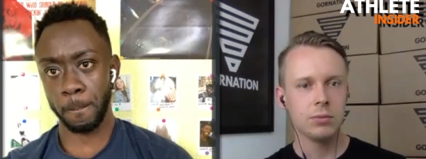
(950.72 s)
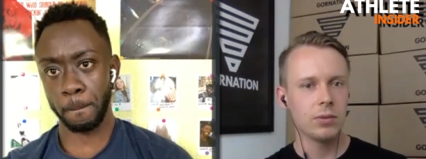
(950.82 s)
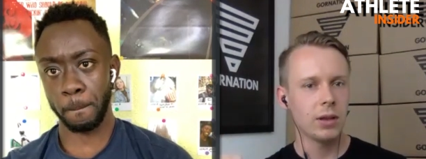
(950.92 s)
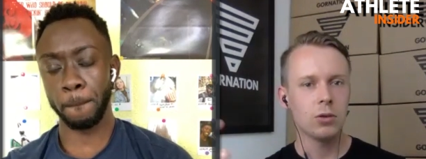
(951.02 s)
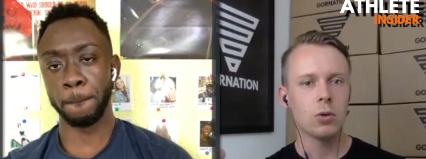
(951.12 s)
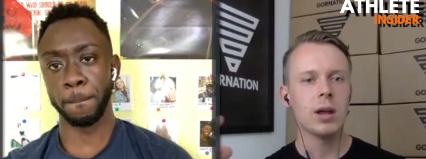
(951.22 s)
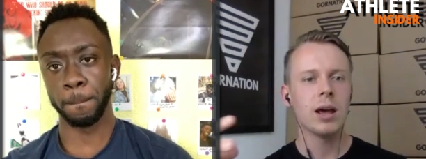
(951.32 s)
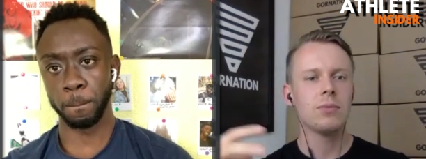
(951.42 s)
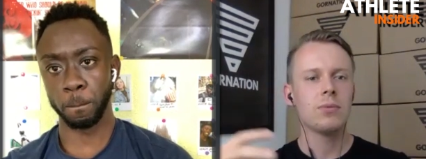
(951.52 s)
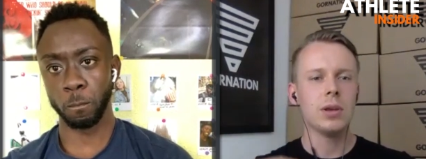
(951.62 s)
Speaker 1: they don't
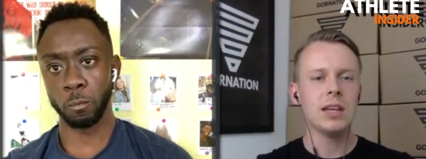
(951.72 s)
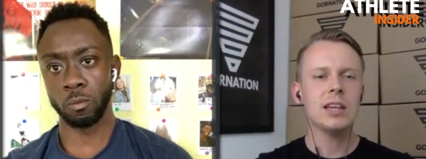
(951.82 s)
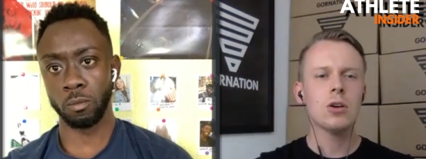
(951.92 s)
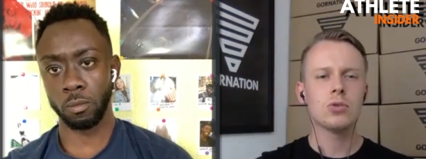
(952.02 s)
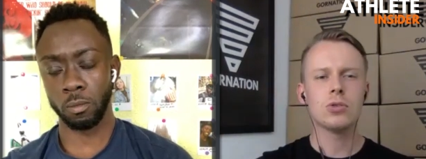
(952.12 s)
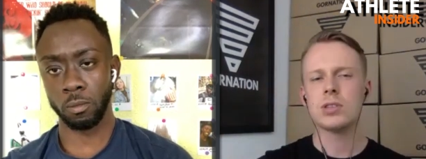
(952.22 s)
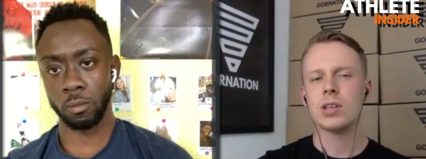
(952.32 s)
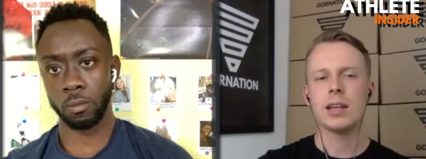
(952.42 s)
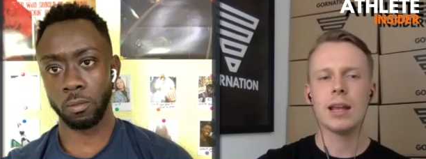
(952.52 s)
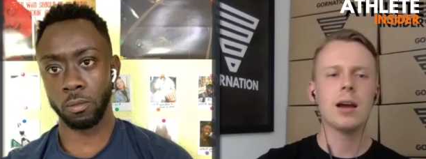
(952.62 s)
have the ego to say
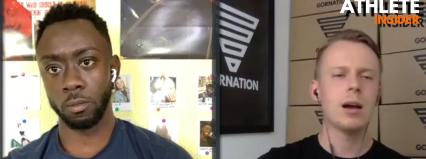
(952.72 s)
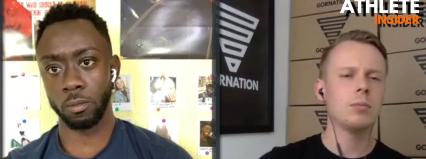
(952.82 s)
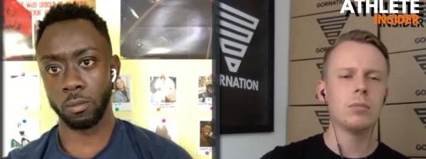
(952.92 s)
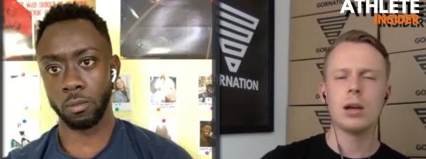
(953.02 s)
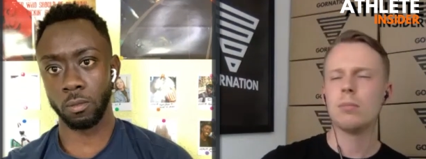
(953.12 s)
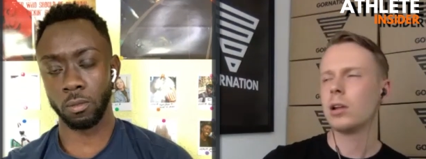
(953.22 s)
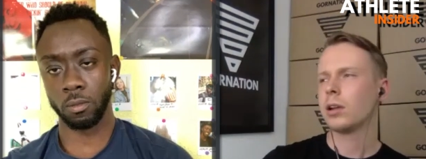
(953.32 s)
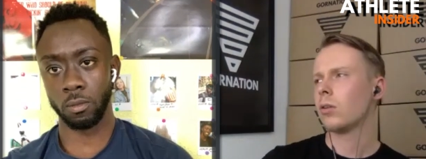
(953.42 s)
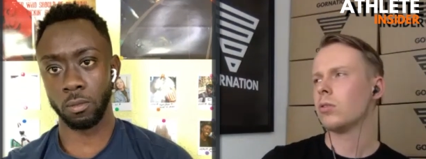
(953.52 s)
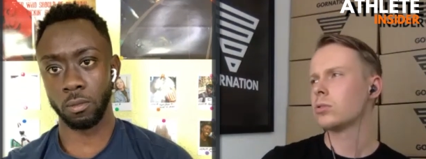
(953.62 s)
yeah i'm i'm like
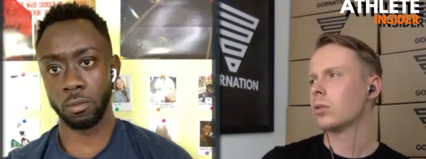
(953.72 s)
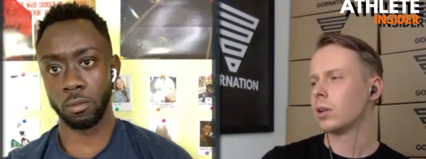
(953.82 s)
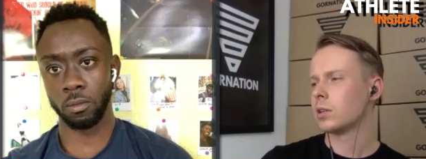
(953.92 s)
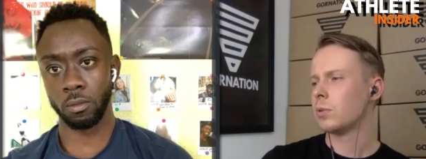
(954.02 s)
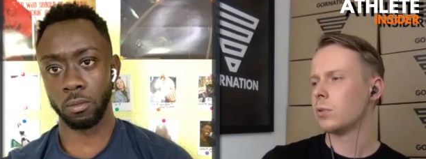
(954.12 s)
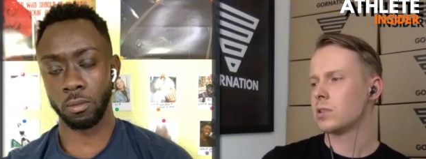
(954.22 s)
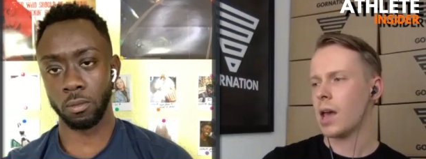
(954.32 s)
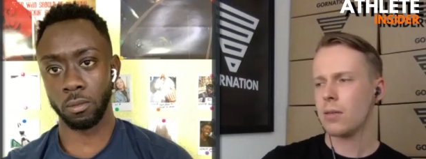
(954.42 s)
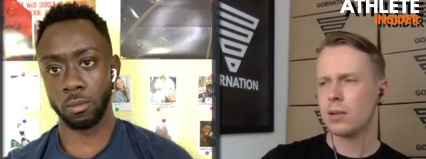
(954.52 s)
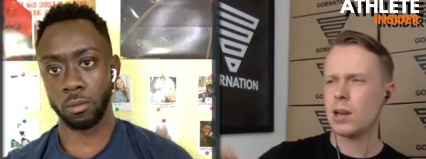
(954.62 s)
also an experienced
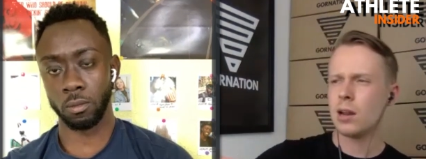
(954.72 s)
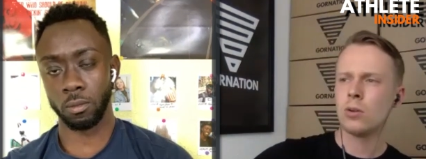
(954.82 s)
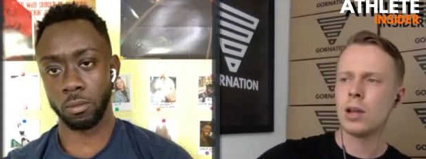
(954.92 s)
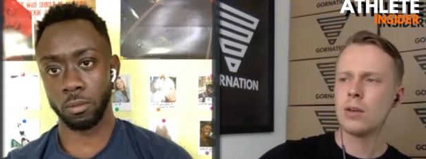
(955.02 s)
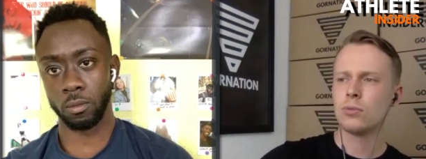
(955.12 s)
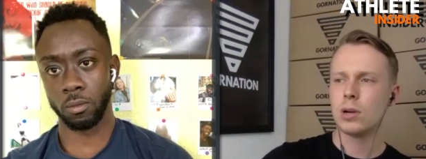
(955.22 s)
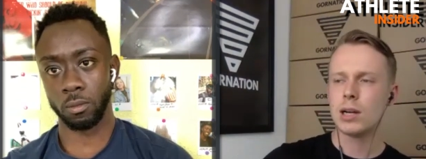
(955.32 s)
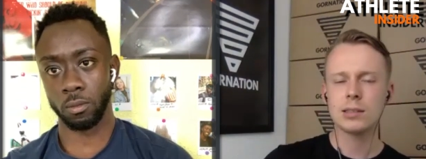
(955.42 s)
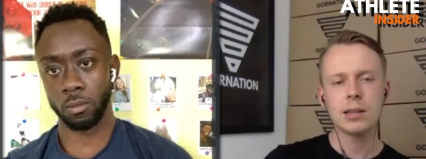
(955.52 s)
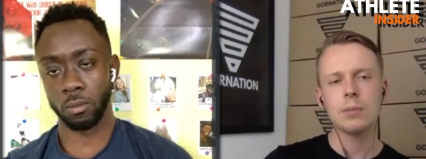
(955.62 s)
athlete i don't have to
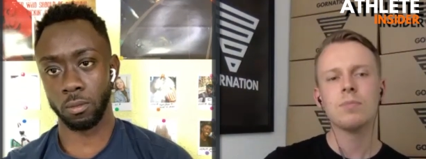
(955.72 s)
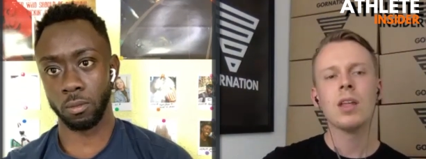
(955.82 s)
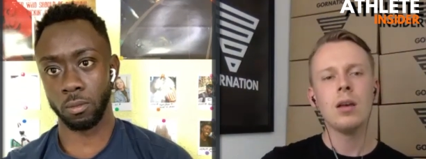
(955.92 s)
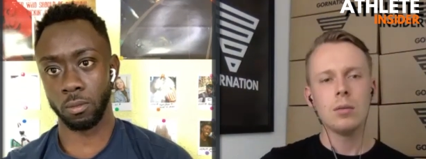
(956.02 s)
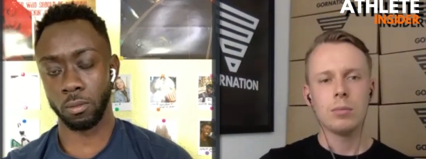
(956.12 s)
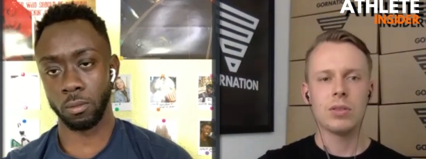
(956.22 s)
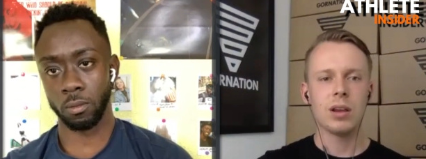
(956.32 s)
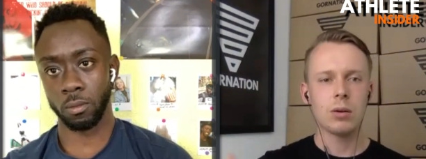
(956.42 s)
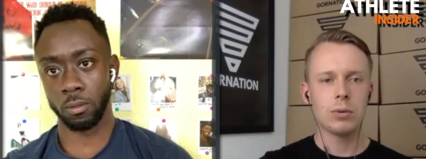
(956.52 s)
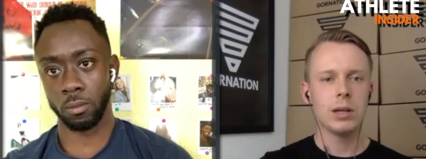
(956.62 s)
ask him but they
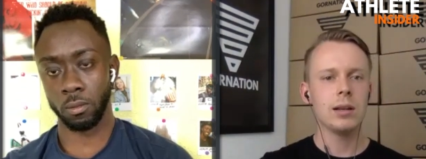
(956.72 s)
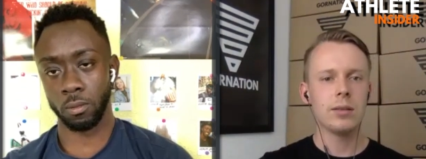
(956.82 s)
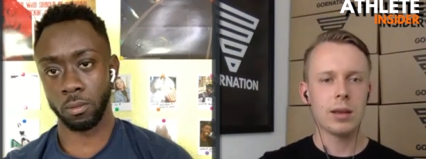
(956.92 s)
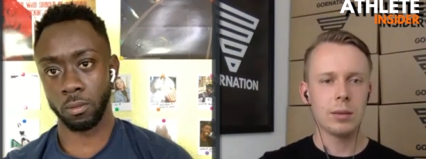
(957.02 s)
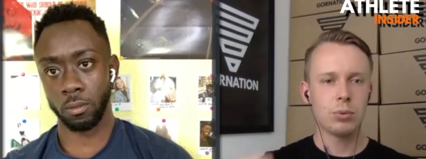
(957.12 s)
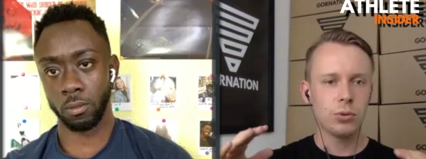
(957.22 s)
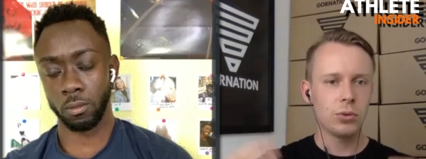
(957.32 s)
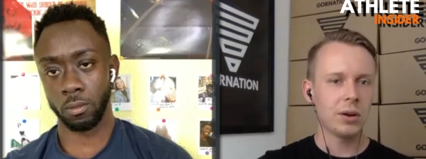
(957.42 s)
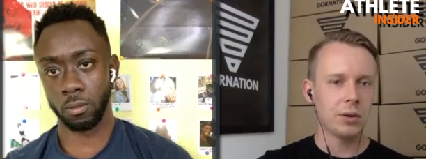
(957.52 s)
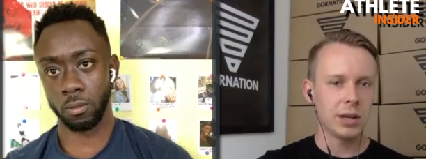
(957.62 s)
are really they put
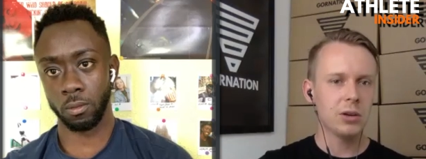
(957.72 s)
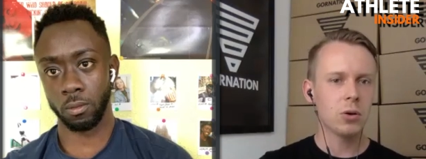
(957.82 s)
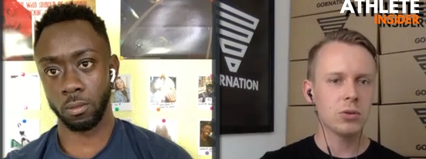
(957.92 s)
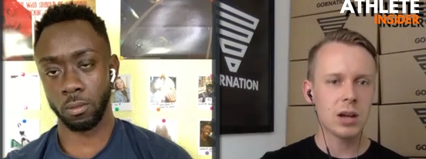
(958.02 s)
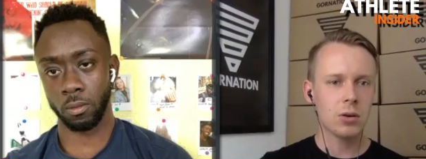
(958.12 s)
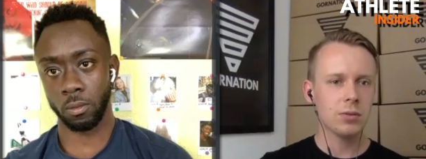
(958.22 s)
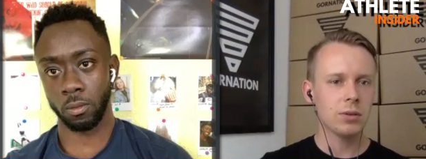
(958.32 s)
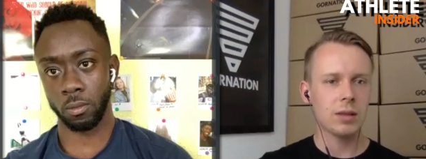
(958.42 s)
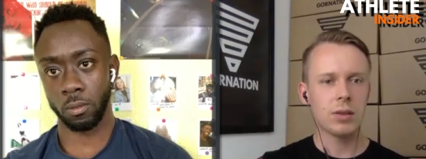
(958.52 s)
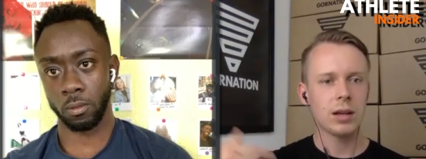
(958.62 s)
their ego down
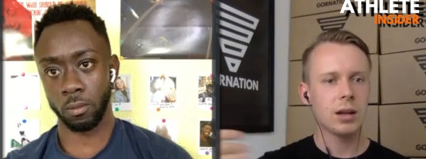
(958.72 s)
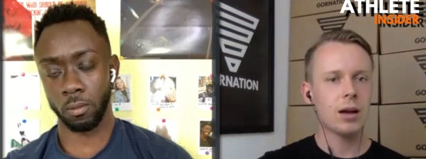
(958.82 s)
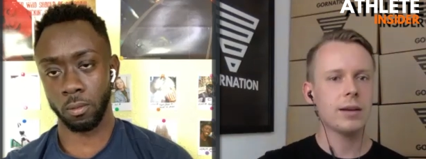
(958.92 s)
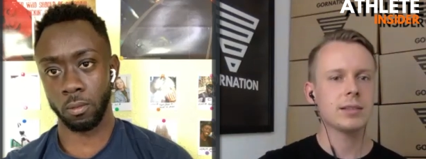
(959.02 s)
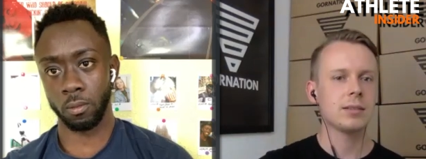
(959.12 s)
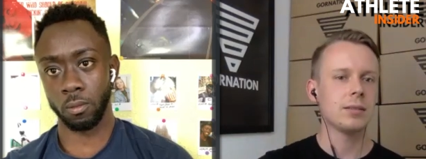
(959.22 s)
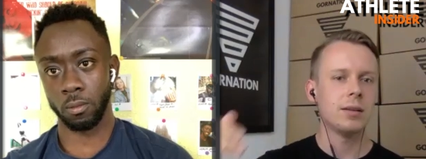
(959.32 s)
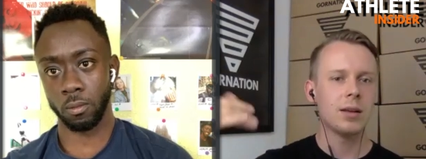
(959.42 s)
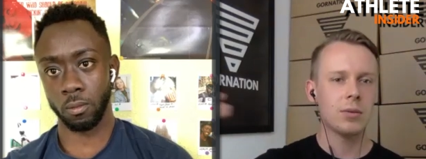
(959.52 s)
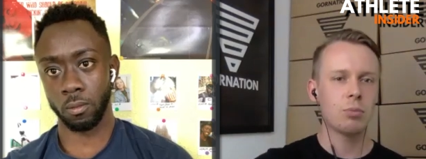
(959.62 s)
and they ask
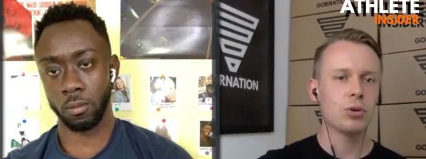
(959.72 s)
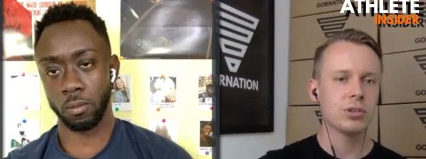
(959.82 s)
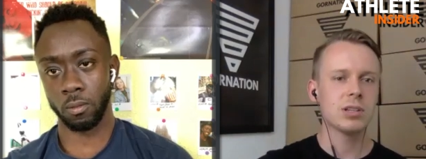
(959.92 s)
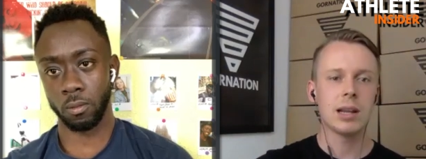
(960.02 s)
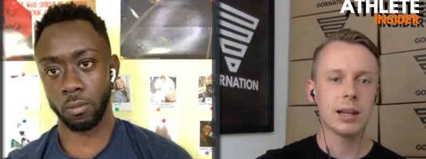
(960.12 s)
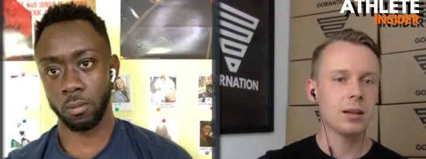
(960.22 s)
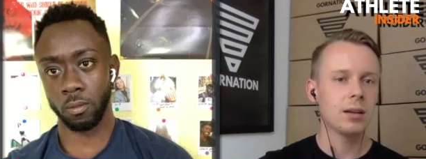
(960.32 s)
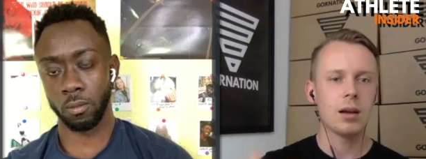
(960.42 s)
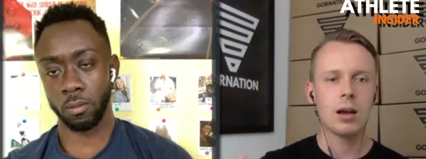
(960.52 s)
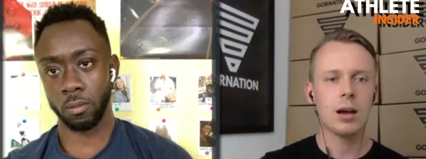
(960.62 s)
another person like
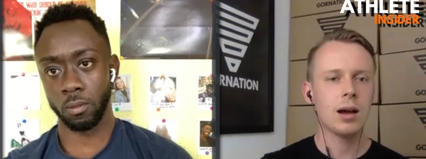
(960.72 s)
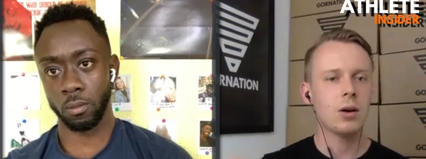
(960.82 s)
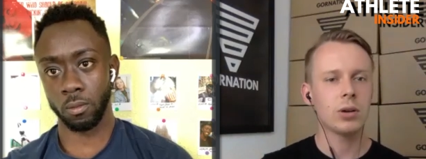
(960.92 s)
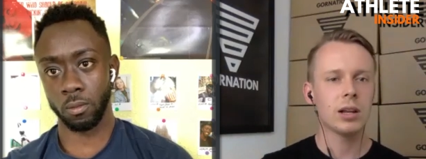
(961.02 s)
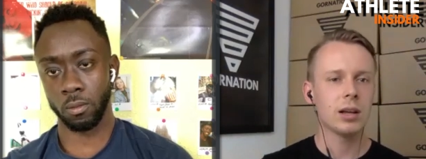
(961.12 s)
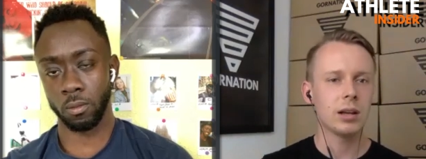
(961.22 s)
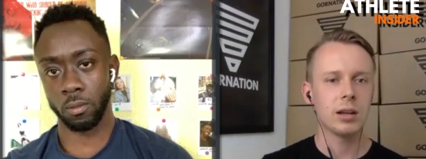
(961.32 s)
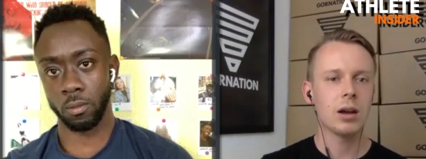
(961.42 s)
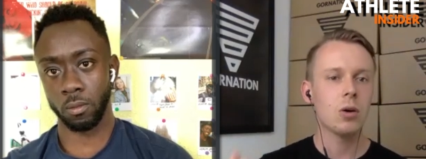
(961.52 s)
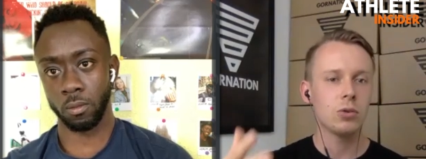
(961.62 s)
how can i
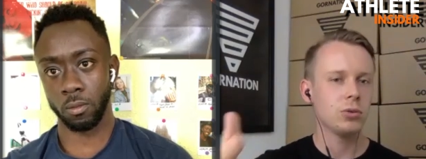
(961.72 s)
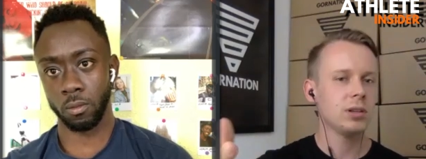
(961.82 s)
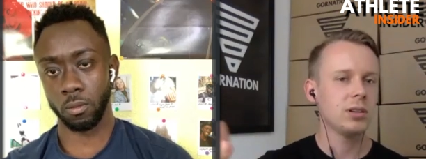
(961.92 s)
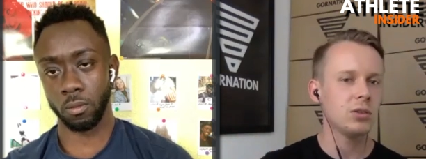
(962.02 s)
how do you, did